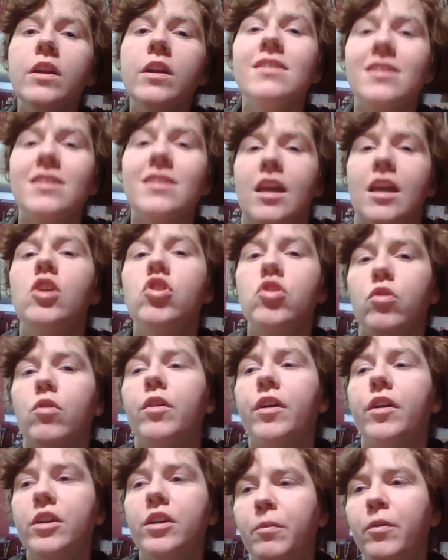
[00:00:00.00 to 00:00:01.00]
stage door
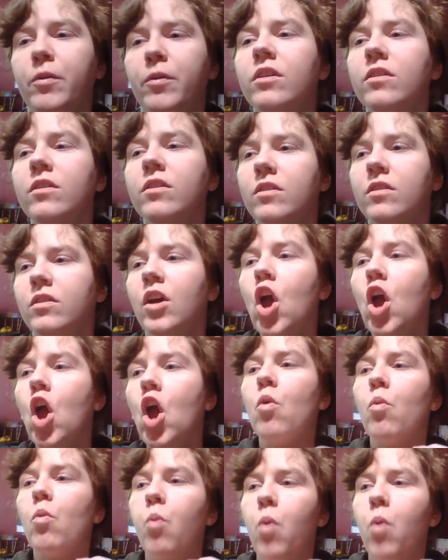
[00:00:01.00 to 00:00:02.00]
experiences
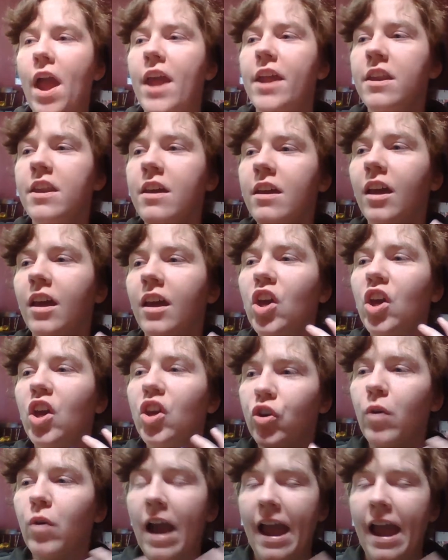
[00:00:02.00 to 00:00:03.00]
when
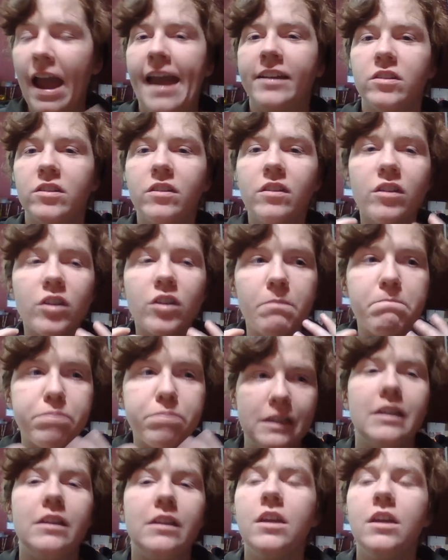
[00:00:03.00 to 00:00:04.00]
you act
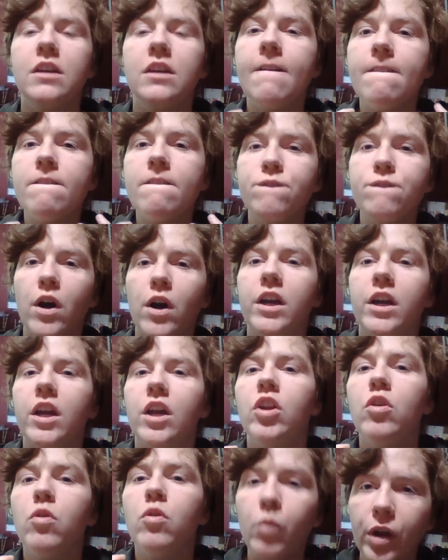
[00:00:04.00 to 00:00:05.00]
completely
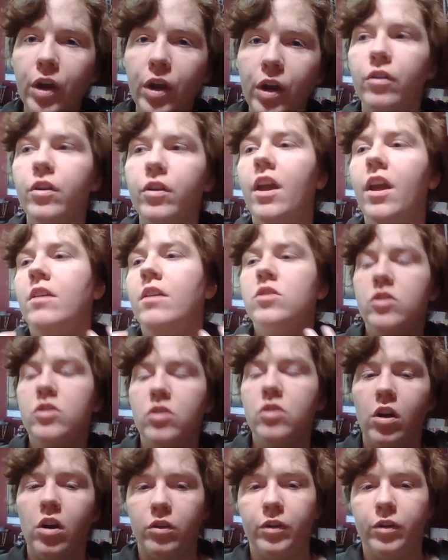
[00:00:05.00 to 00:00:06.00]
fucking weird and
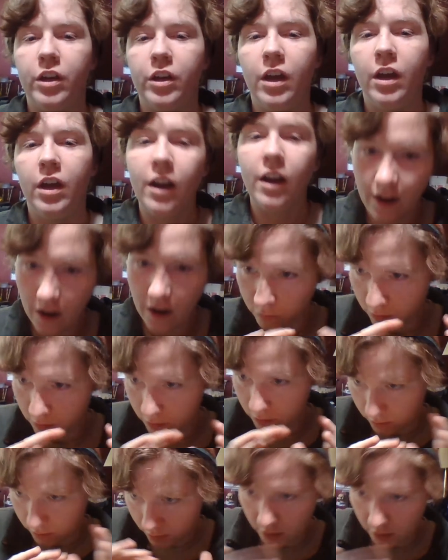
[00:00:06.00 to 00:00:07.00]
stalkery. And I'll
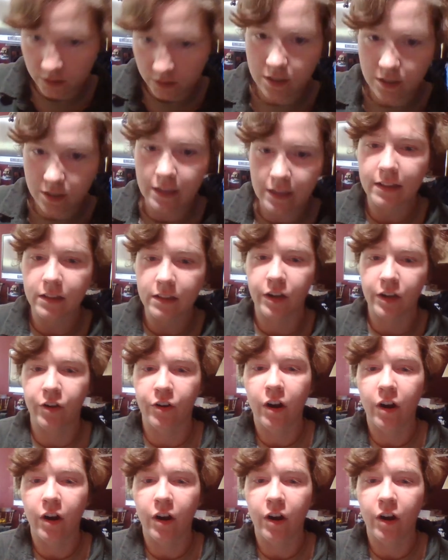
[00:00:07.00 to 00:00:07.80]
get into that later.